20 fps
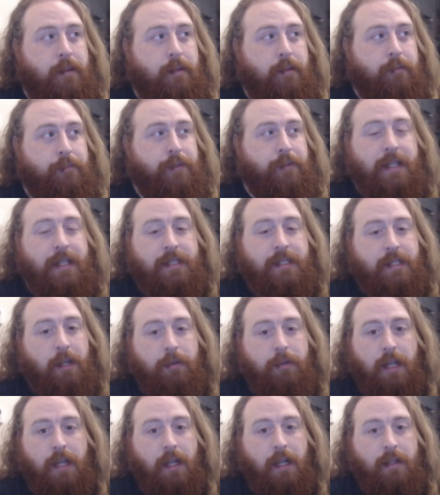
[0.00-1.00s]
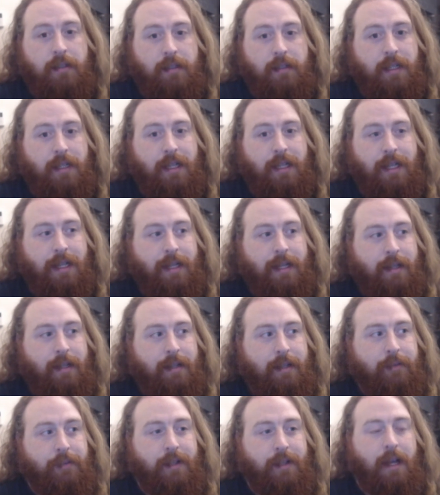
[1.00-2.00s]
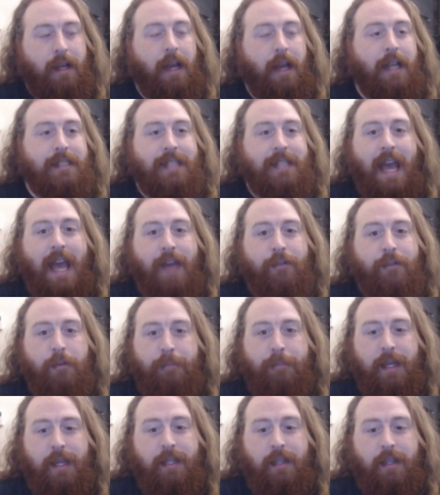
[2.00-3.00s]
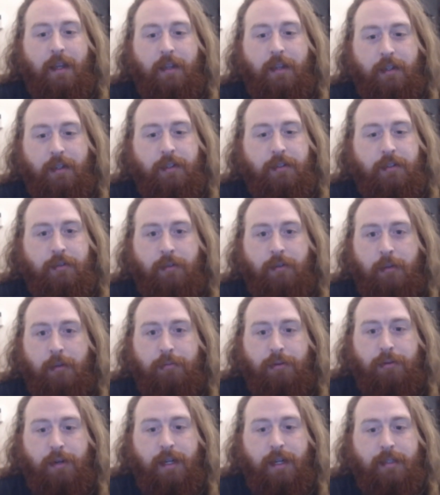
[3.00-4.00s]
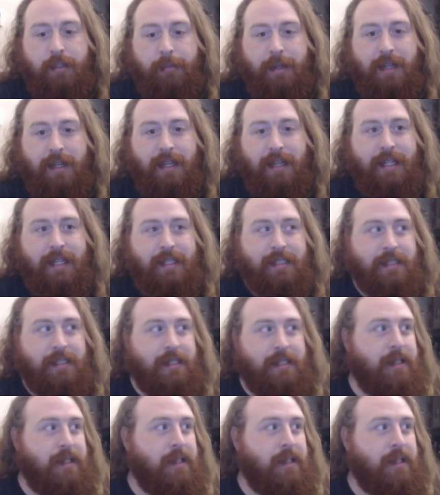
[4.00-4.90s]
they're so dull. Has there ever been a good Grand Prix in the Middle East?